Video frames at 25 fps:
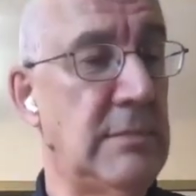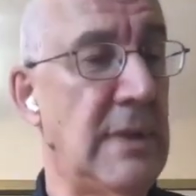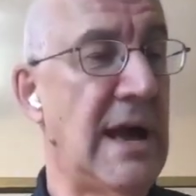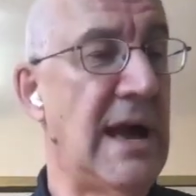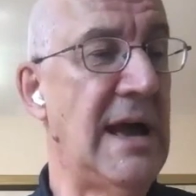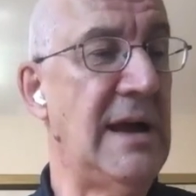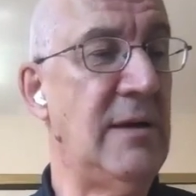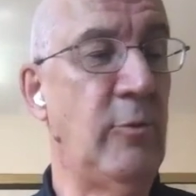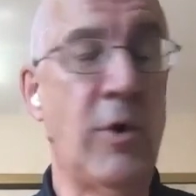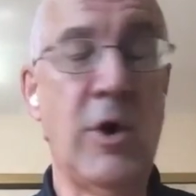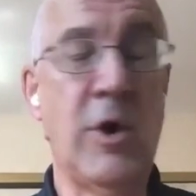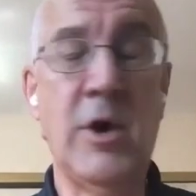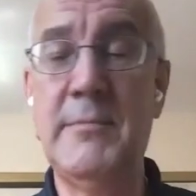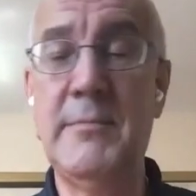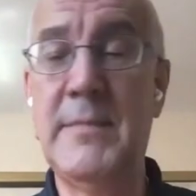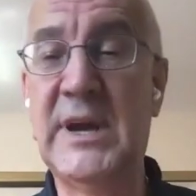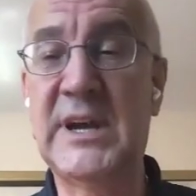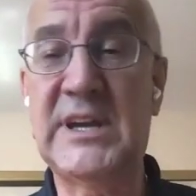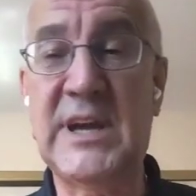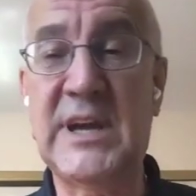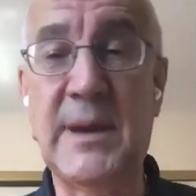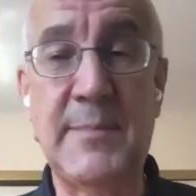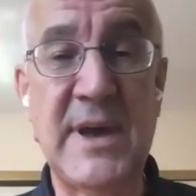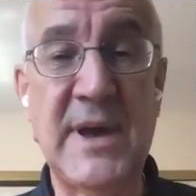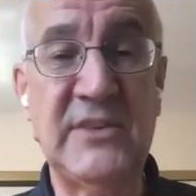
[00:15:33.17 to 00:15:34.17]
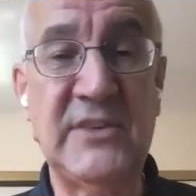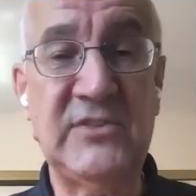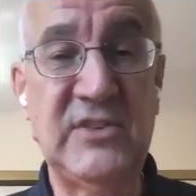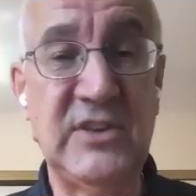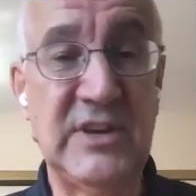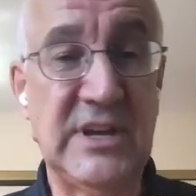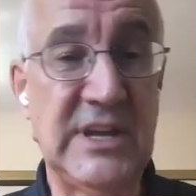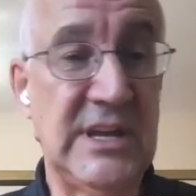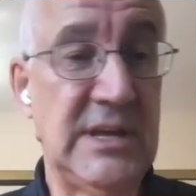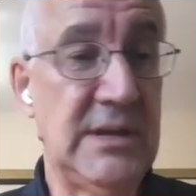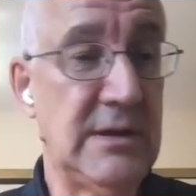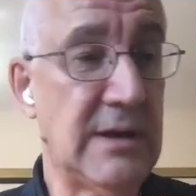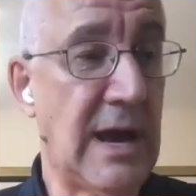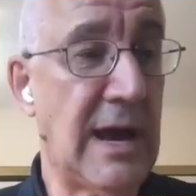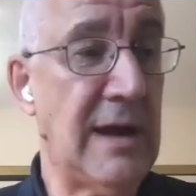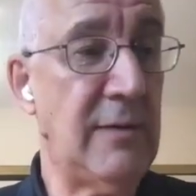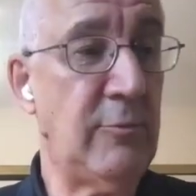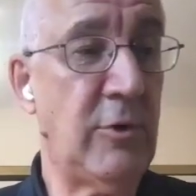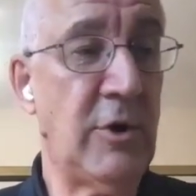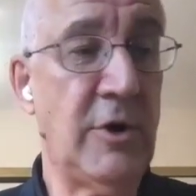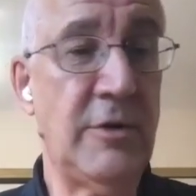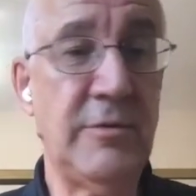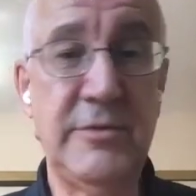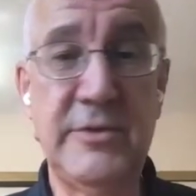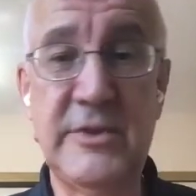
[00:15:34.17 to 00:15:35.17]
I want my capacity. I
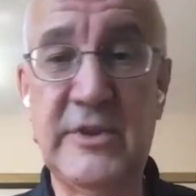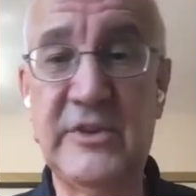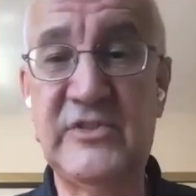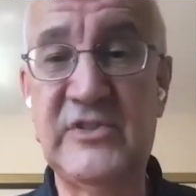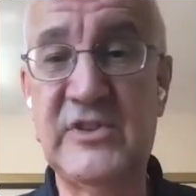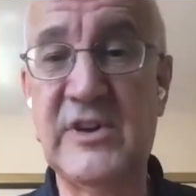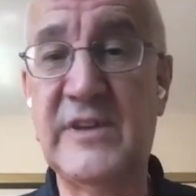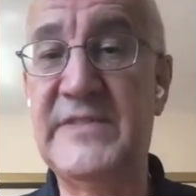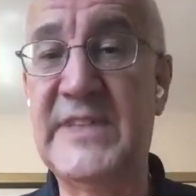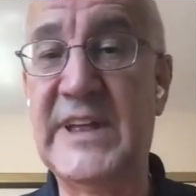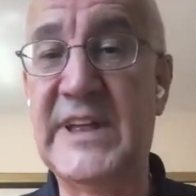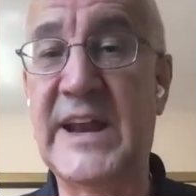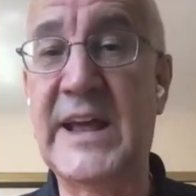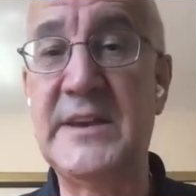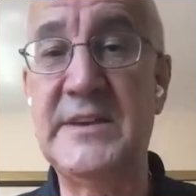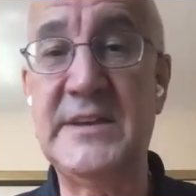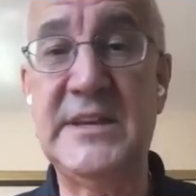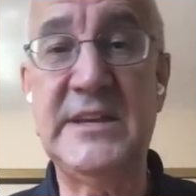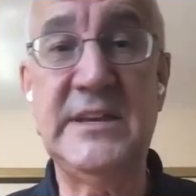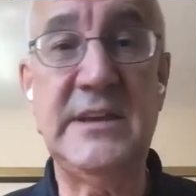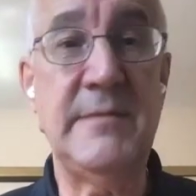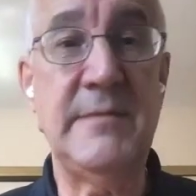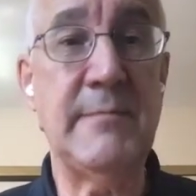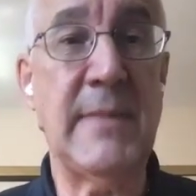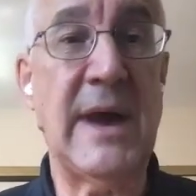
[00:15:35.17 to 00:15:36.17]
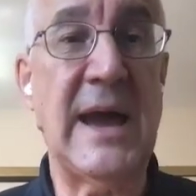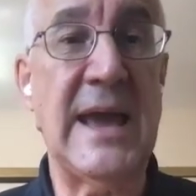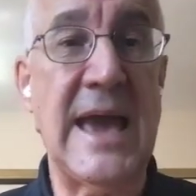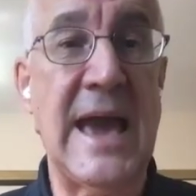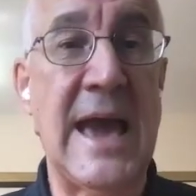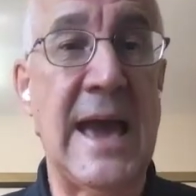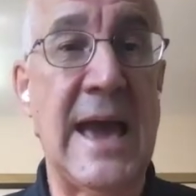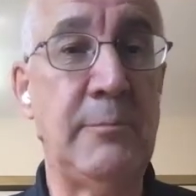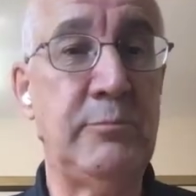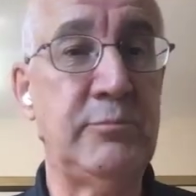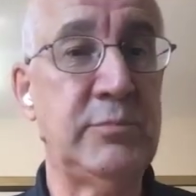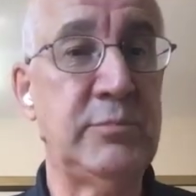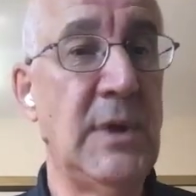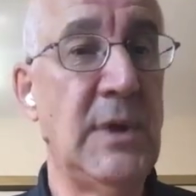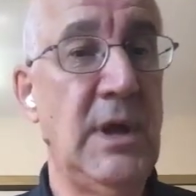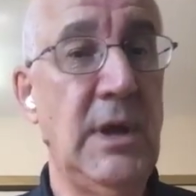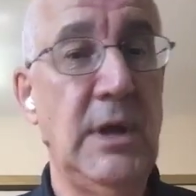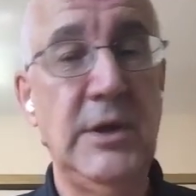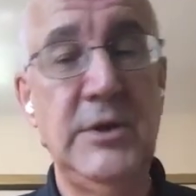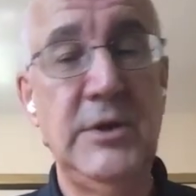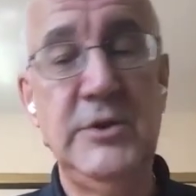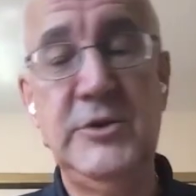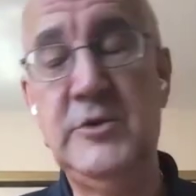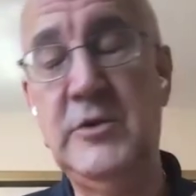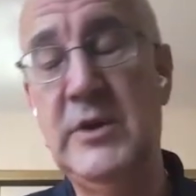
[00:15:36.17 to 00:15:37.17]
want the stuff that I need in my app.
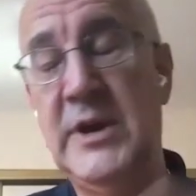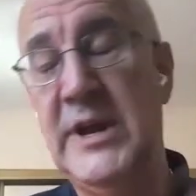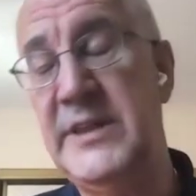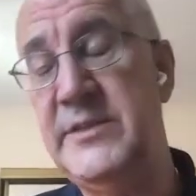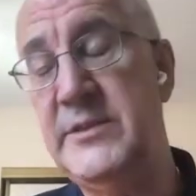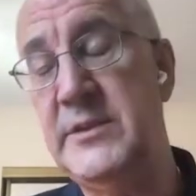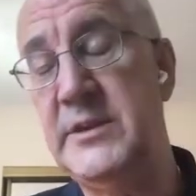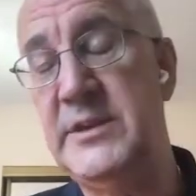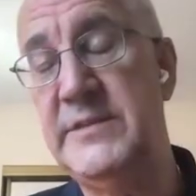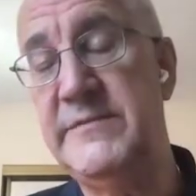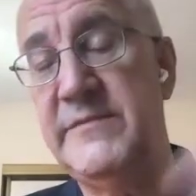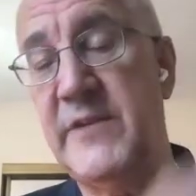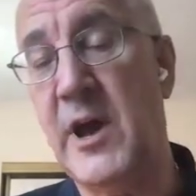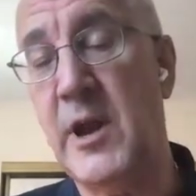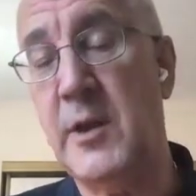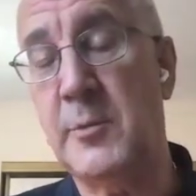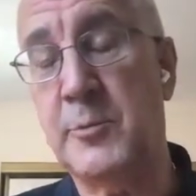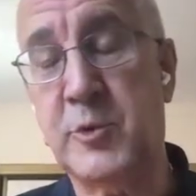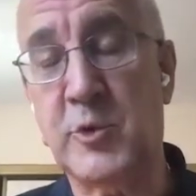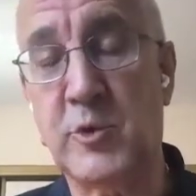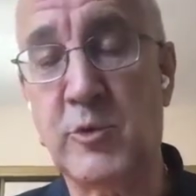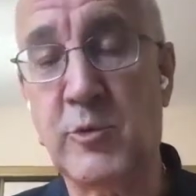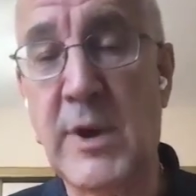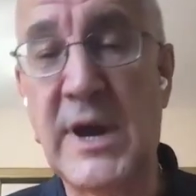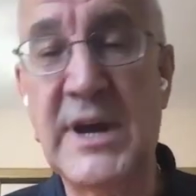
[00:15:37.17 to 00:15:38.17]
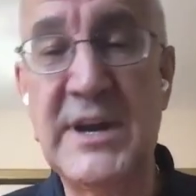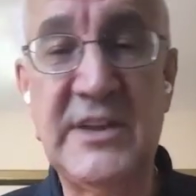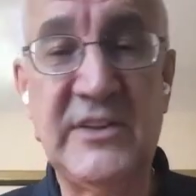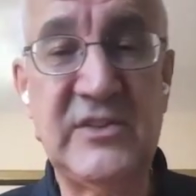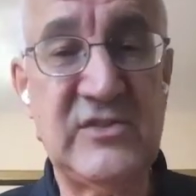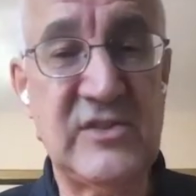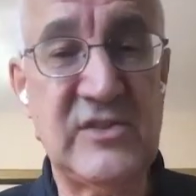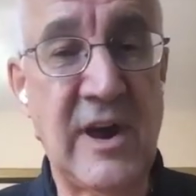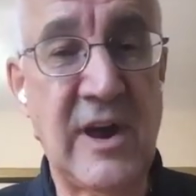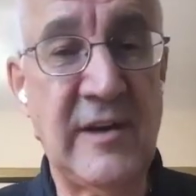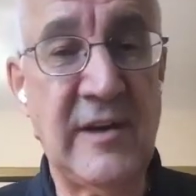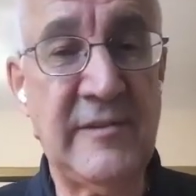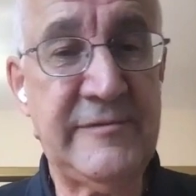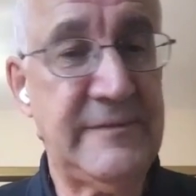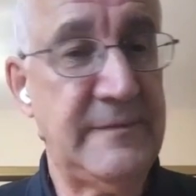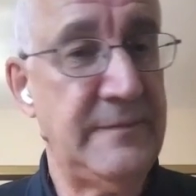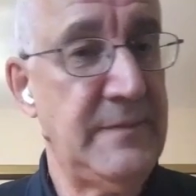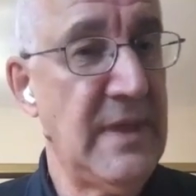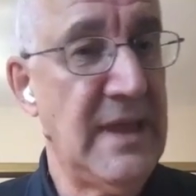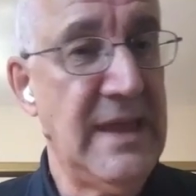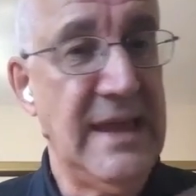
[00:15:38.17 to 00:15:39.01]
You let the developer write his stuff,